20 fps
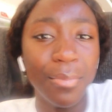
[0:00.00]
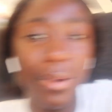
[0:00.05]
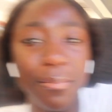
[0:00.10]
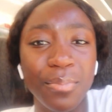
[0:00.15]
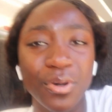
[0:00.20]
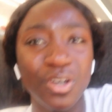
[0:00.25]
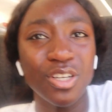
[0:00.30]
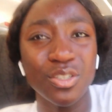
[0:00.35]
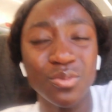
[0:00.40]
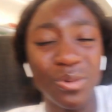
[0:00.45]

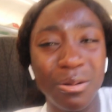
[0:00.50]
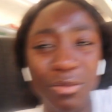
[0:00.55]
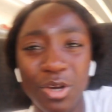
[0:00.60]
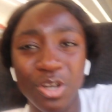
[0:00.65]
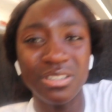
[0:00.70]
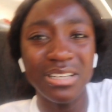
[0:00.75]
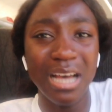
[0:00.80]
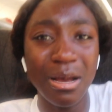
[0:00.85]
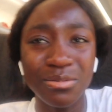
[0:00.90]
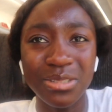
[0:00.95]
because when I'm
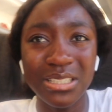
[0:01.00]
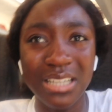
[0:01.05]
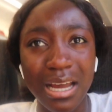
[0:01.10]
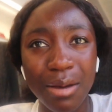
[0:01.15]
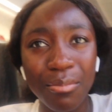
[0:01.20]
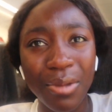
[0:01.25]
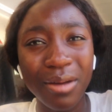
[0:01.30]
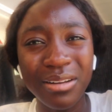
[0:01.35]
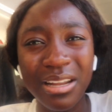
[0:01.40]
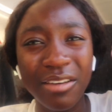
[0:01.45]
going to
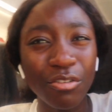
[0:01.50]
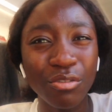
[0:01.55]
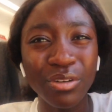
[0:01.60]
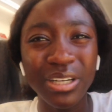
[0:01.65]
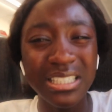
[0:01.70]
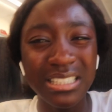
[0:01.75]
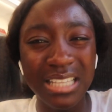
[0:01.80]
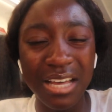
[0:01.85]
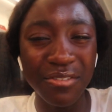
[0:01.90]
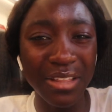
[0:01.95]
Amsterdam, I never
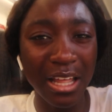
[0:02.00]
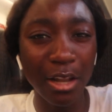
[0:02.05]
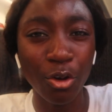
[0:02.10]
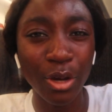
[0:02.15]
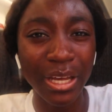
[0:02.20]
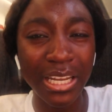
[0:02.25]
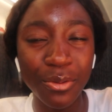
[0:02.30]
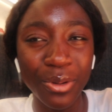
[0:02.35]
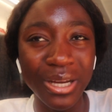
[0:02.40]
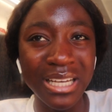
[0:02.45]
really stay for that
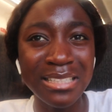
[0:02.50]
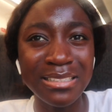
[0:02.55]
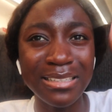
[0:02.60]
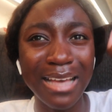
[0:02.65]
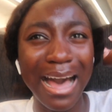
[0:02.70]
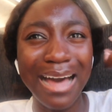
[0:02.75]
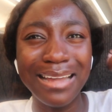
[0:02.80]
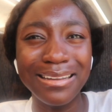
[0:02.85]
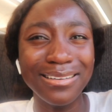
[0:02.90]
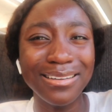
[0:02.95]
long anyways,
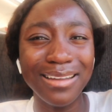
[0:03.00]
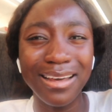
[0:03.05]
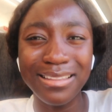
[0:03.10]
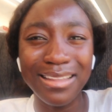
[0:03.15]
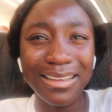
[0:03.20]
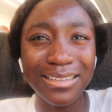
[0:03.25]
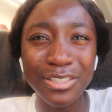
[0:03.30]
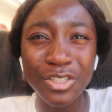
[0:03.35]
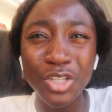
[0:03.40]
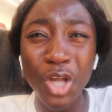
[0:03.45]
and
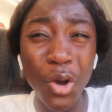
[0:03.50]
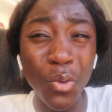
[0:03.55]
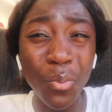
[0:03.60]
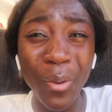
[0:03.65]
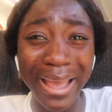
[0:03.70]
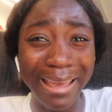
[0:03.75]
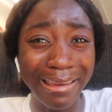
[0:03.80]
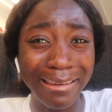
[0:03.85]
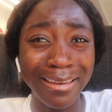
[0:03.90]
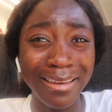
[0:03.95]
there's no
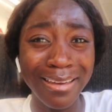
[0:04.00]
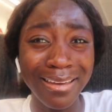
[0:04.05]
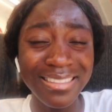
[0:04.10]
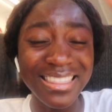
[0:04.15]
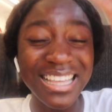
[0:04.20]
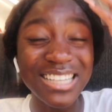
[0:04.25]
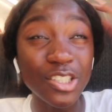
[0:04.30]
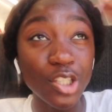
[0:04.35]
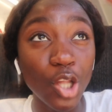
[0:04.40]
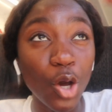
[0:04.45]
way
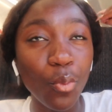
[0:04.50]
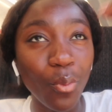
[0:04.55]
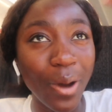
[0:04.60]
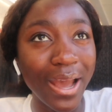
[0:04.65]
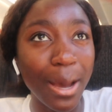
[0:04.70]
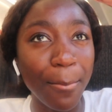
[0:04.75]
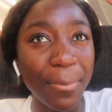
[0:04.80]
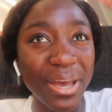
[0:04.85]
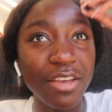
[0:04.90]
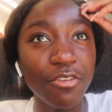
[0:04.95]

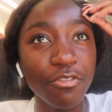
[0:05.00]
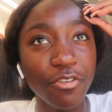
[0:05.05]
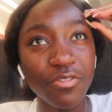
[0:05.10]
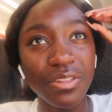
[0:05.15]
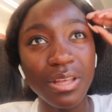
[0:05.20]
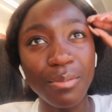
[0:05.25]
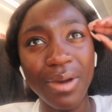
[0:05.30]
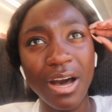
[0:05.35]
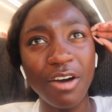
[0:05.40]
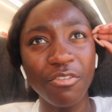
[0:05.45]
I'm paying
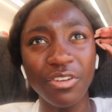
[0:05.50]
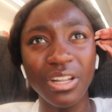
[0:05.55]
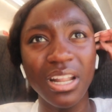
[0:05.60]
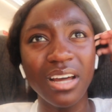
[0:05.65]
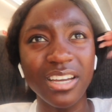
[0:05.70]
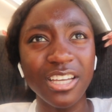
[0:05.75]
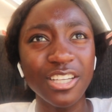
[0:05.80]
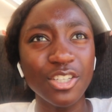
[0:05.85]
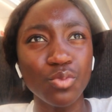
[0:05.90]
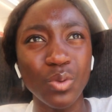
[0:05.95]
£15 for
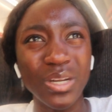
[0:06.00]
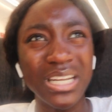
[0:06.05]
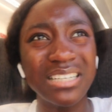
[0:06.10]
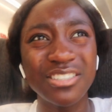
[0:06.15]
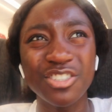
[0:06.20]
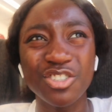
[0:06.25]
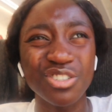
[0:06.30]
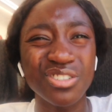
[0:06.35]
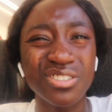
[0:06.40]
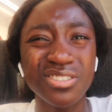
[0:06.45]
luggage when
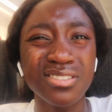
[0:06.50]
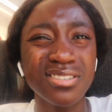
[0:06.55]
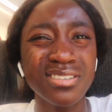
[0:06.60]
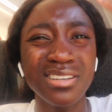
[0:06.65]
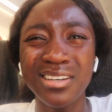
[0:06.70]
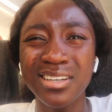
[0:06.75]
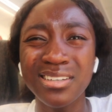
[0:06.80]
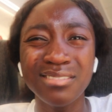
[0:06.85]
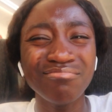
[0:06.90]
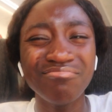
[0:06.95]
it's just,
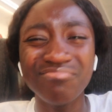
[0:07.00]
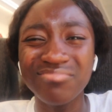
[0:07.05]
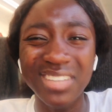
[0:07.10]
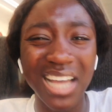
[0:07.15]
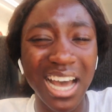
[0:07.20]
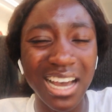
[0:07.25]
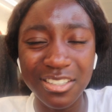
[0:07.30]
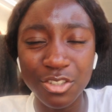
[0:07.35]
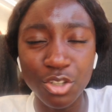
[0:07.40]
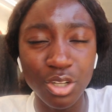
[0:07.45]

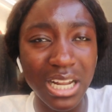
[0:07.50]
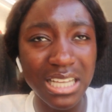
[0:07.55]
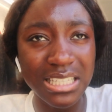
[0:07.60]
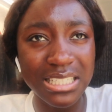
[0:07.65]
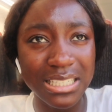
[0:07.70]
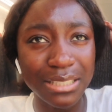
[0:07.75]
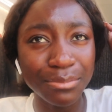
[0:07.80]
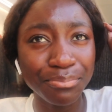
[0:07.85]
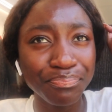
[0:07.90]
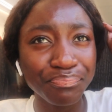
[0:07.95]
nah, it's not that
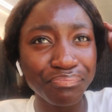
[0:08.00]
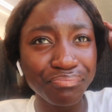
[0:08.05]
deep.